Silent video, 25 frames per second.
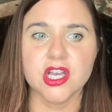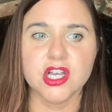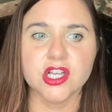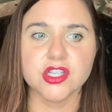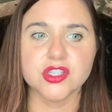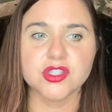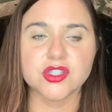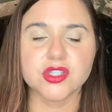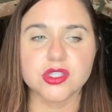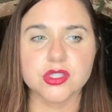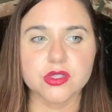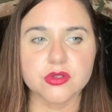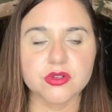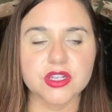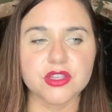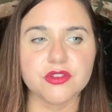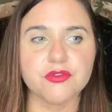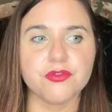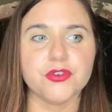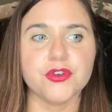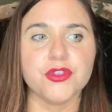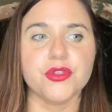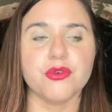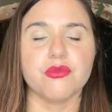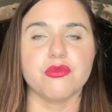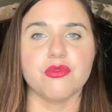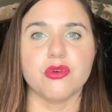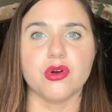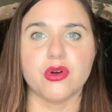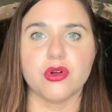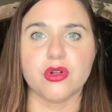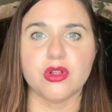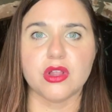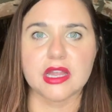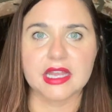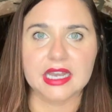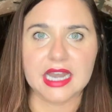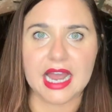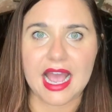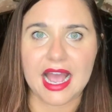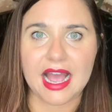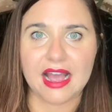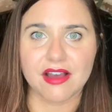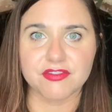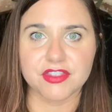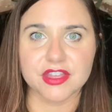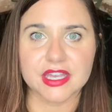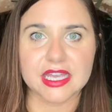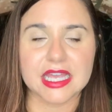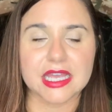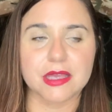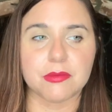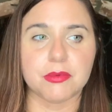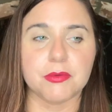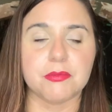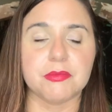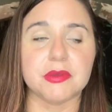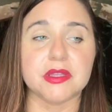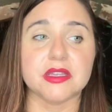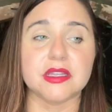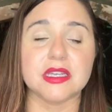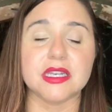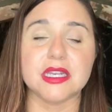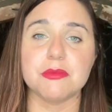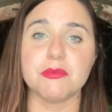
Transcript: suited for the role and have the capability,